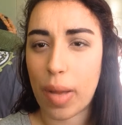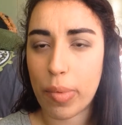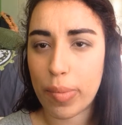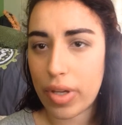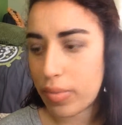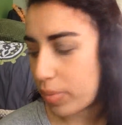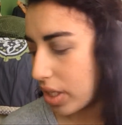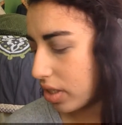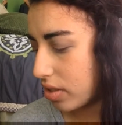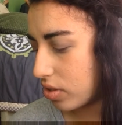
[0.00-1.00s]
it up a bit
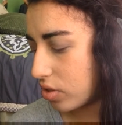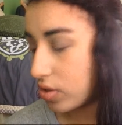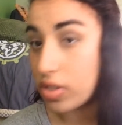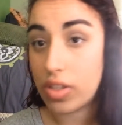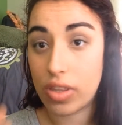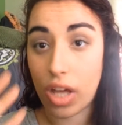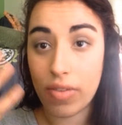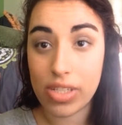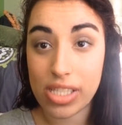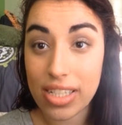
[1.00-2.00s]
because
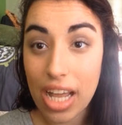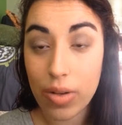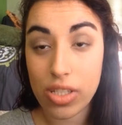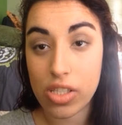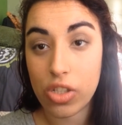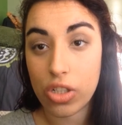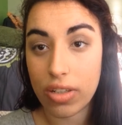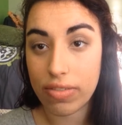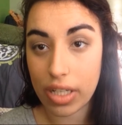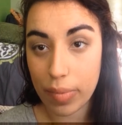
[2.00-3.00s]
obviously now it doesn't look
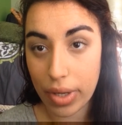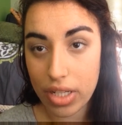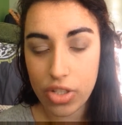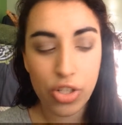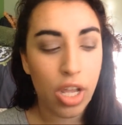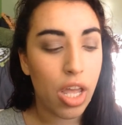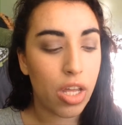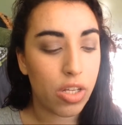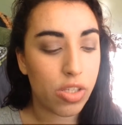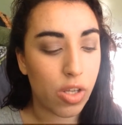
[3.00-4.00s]
like very much.
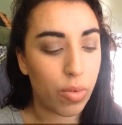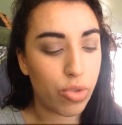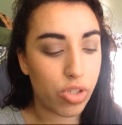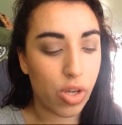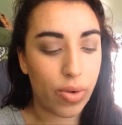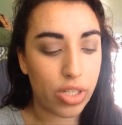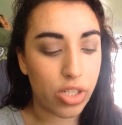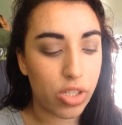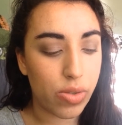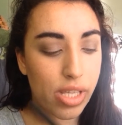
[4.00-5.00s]
So I'm just going
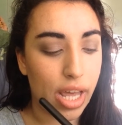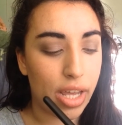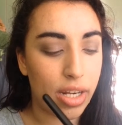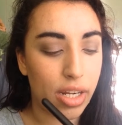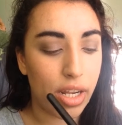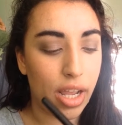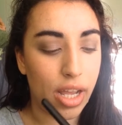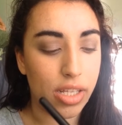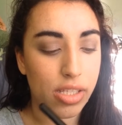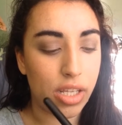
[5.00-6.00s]
to use that
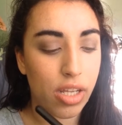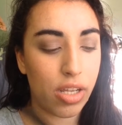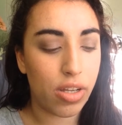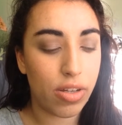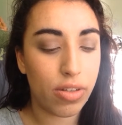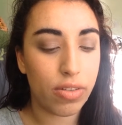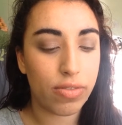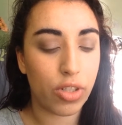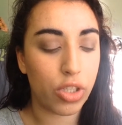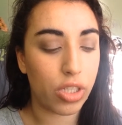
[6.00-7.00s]
as
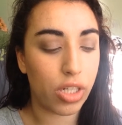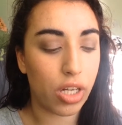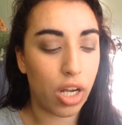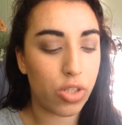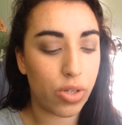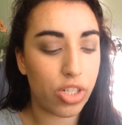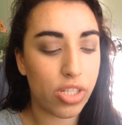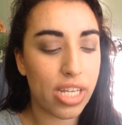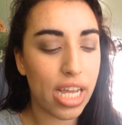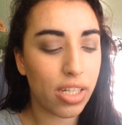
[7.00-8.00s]
further contouring.
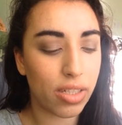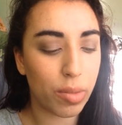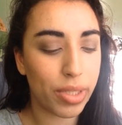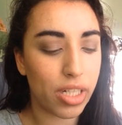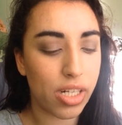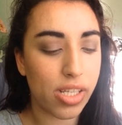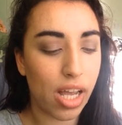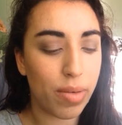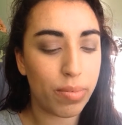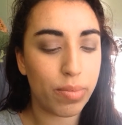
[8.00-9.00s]
Just take a little bit at a
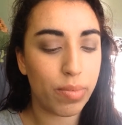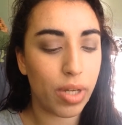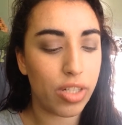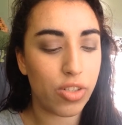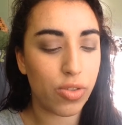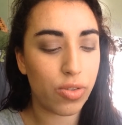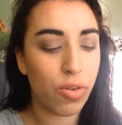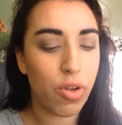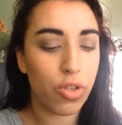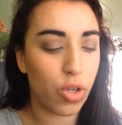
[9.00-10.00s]
time. I just
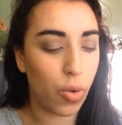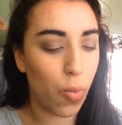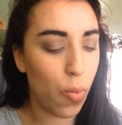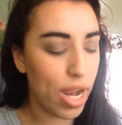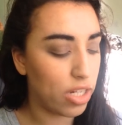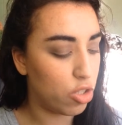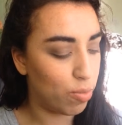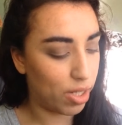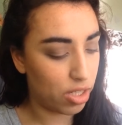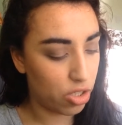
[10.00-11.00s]
took way too
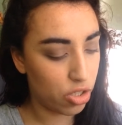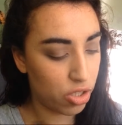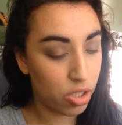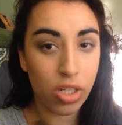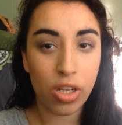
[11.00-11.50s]
much.